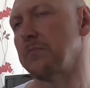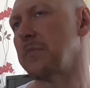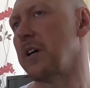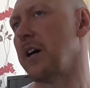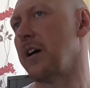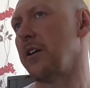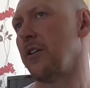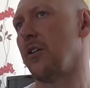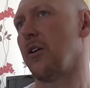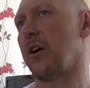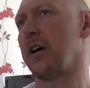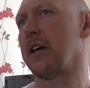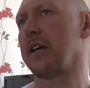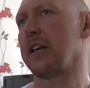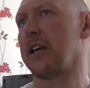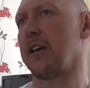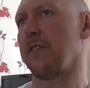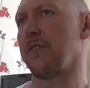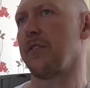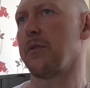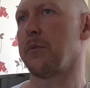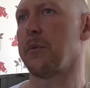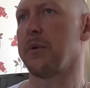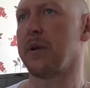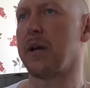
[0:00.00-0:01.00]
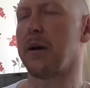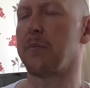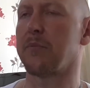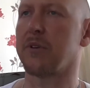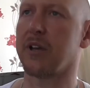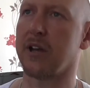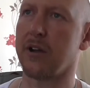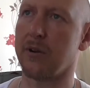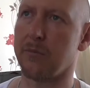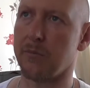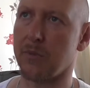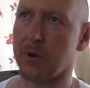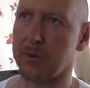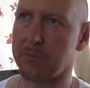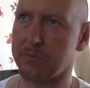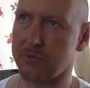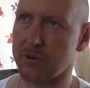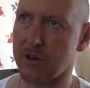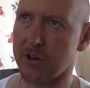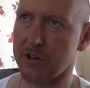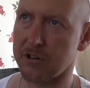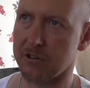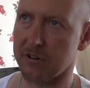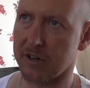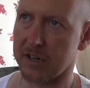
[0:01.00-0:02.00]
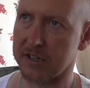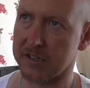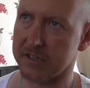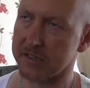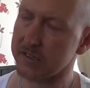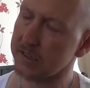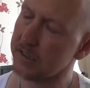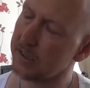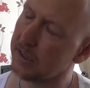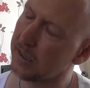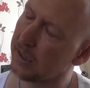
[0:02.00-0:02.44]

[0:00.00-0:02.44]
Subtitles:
and I give him an update on my progress.